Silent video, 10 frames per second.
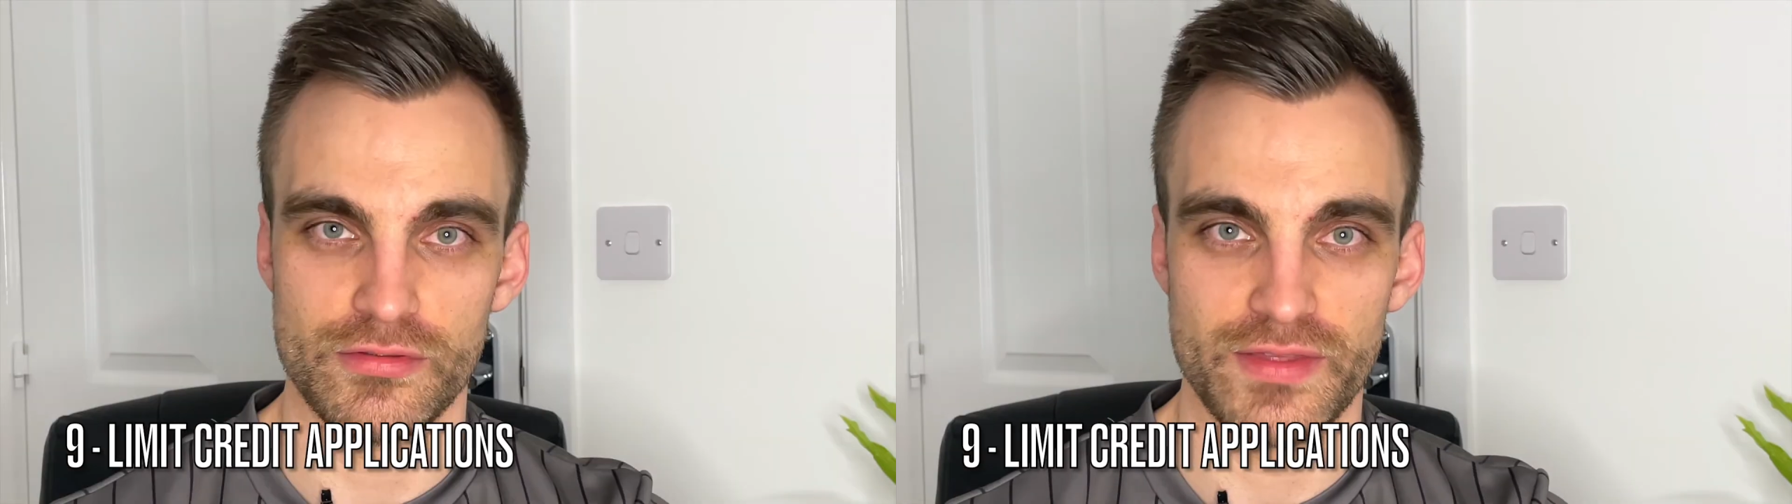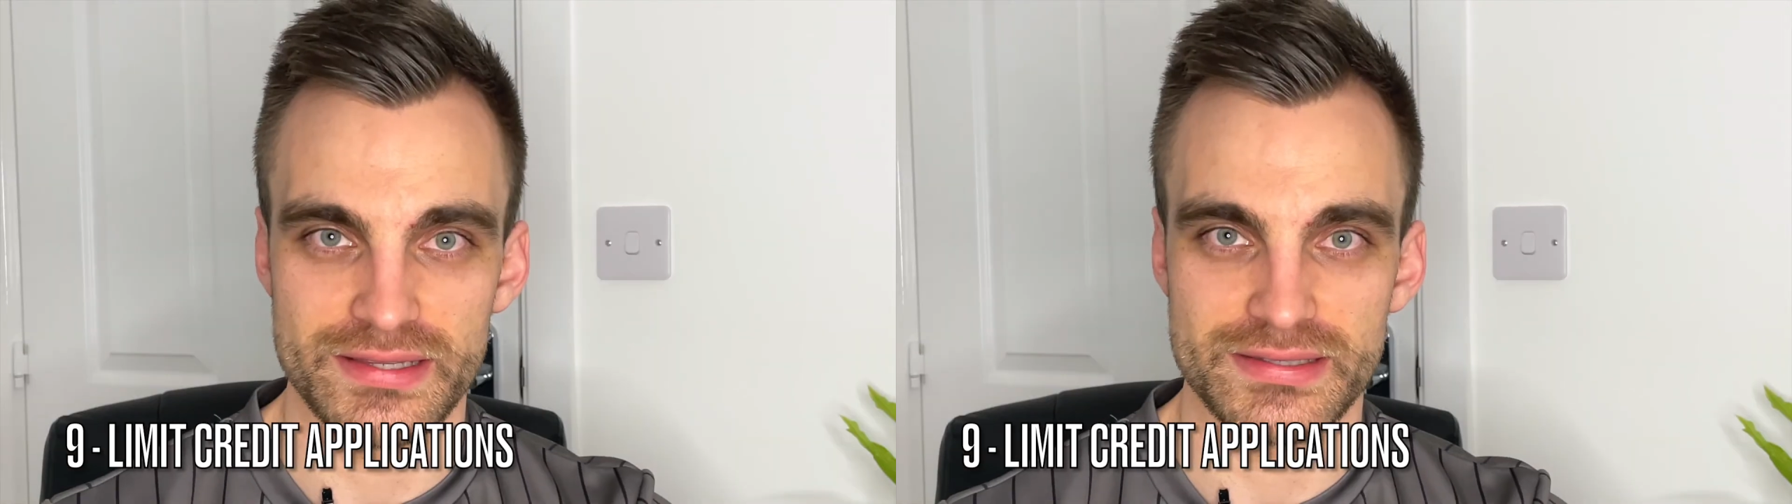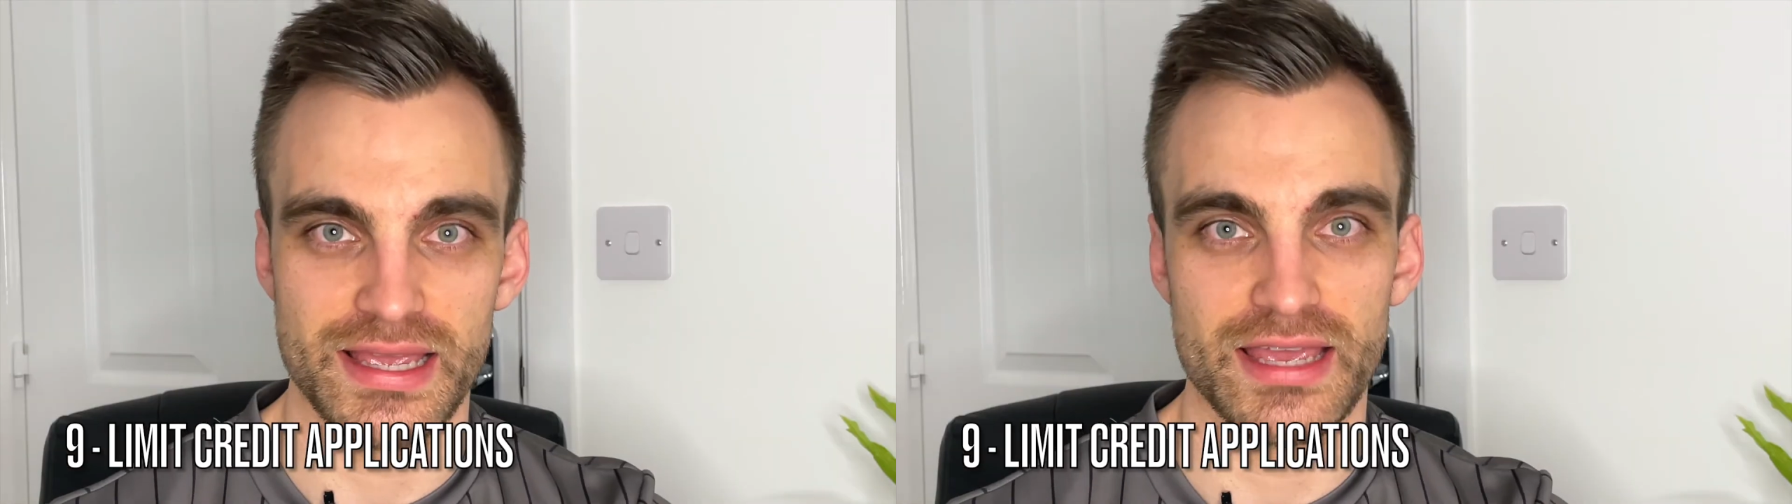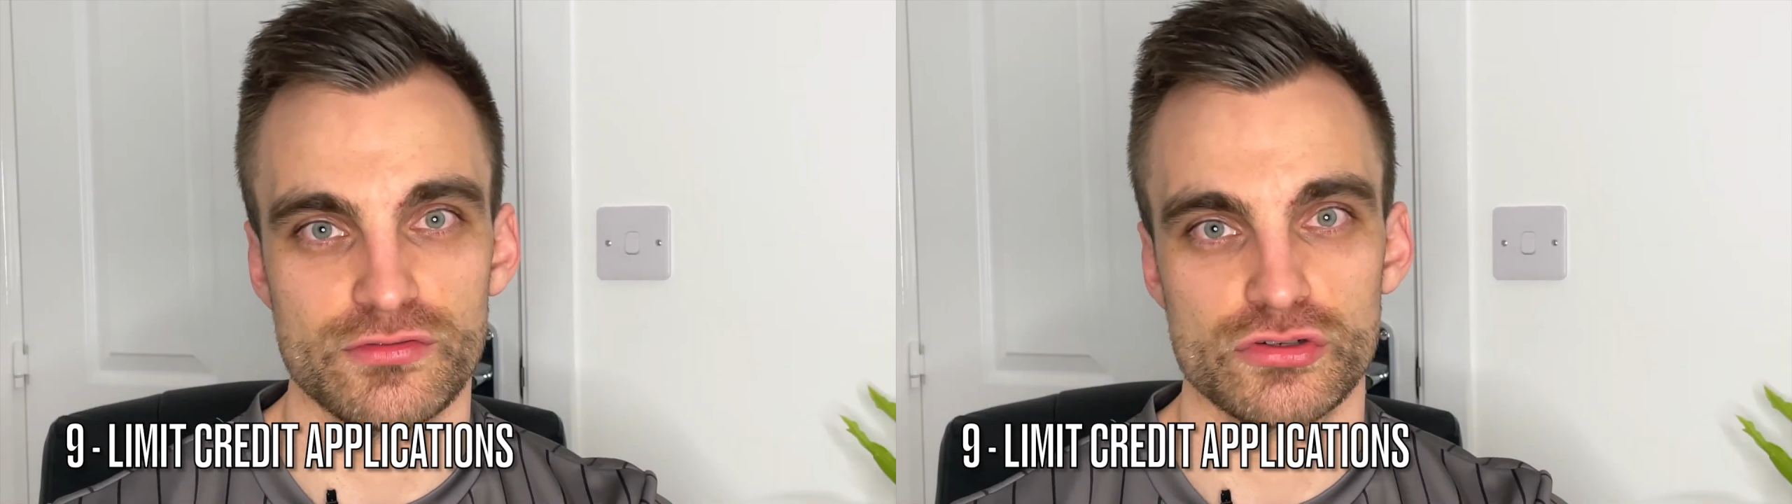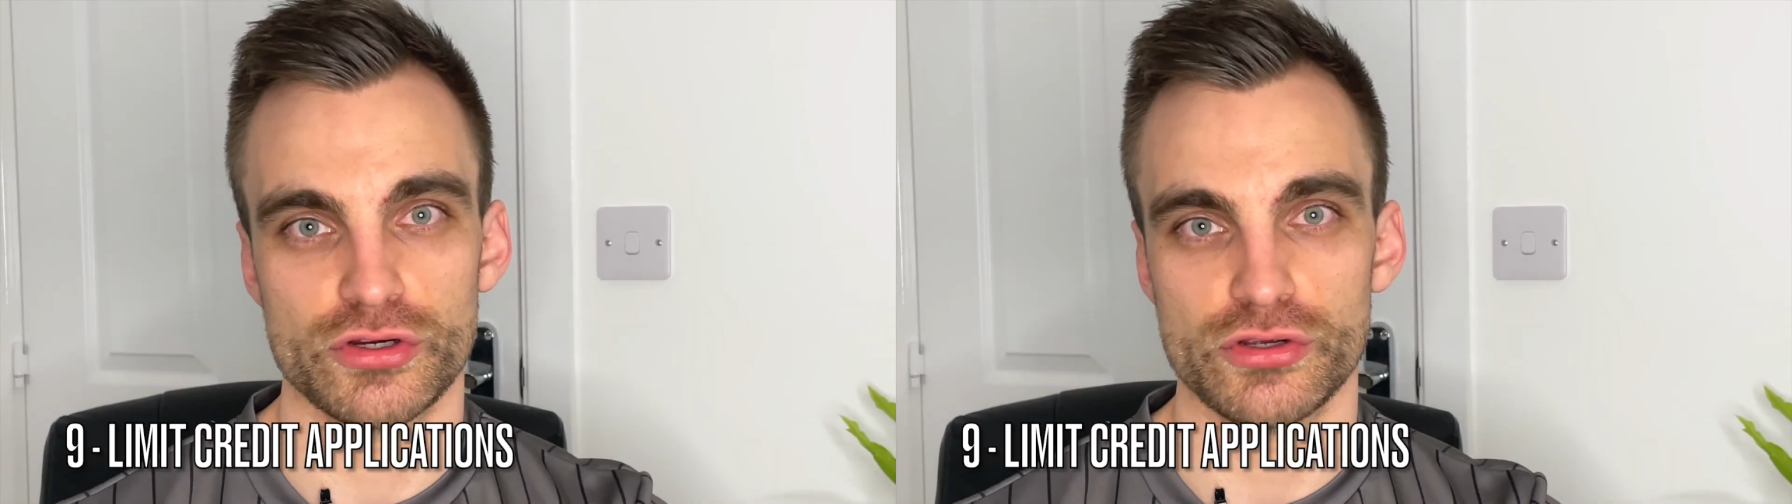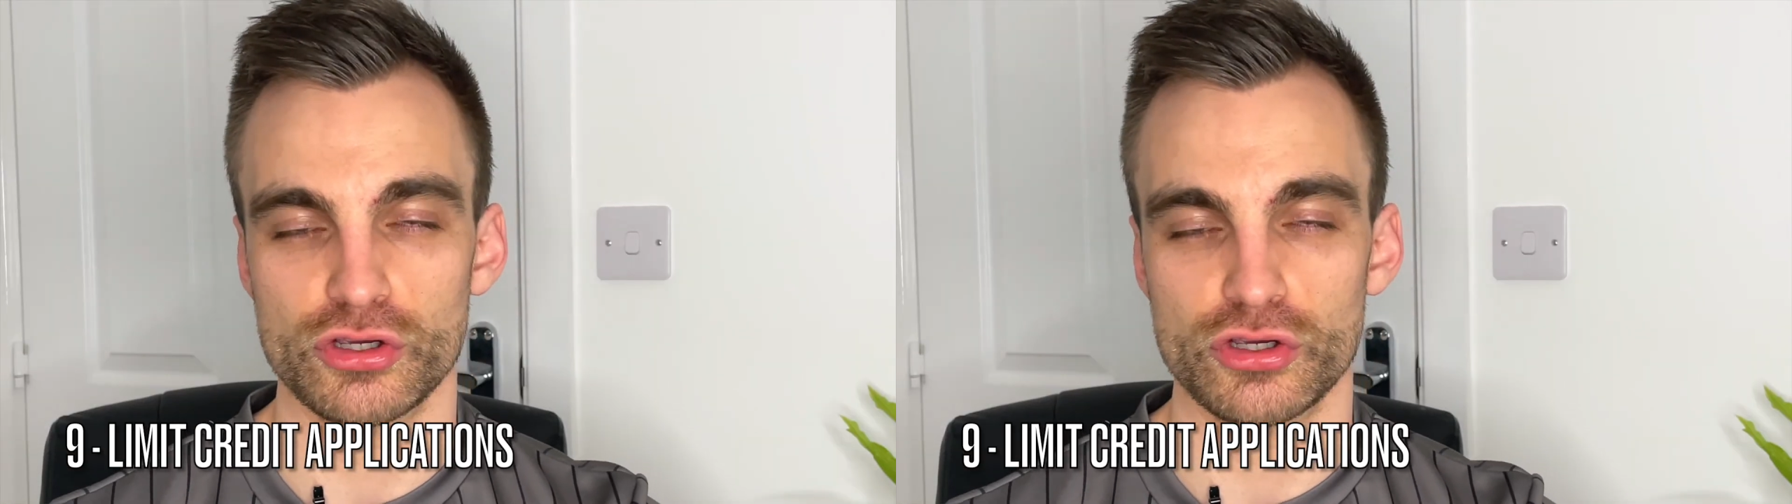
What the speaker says: This, if true,